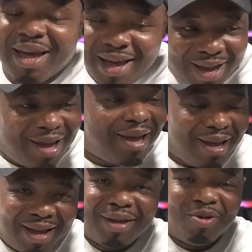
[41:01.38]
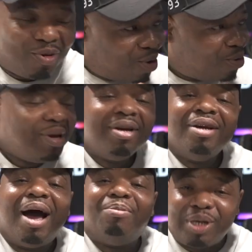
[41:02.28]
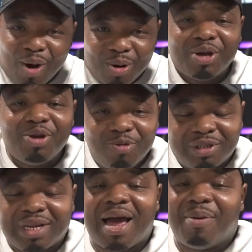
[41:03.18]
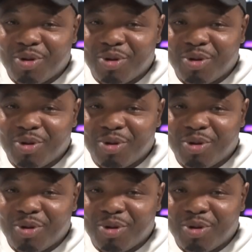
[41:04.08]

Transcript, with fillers: And, and, you know, I'm talking to you, Sam.